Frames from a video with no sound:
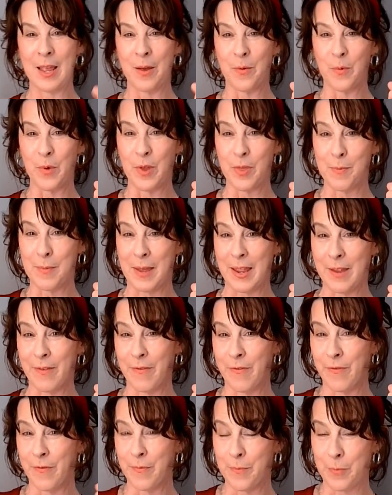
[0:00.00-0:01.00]
with my
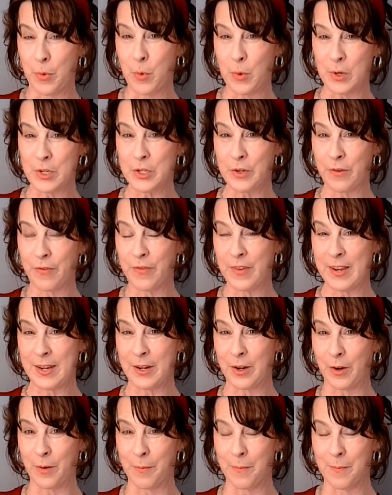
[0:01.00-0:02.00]
pointer
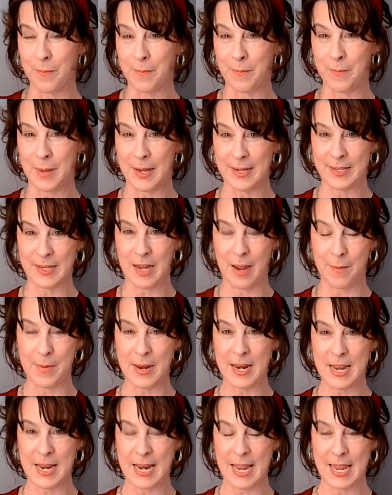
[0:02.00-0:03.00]
finger, my
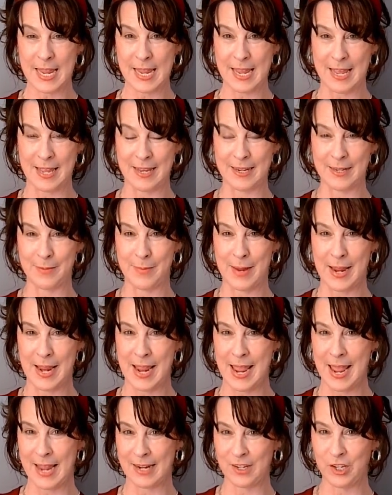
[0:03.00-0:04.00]
dominant hand, my
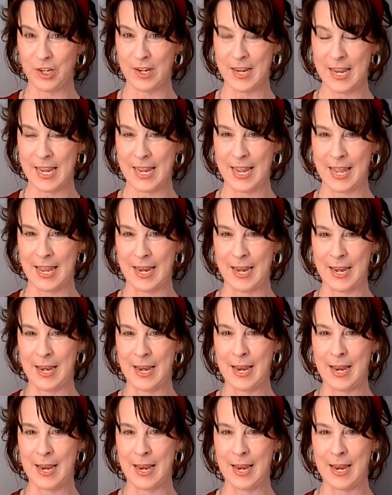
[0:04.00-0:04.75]
action hand,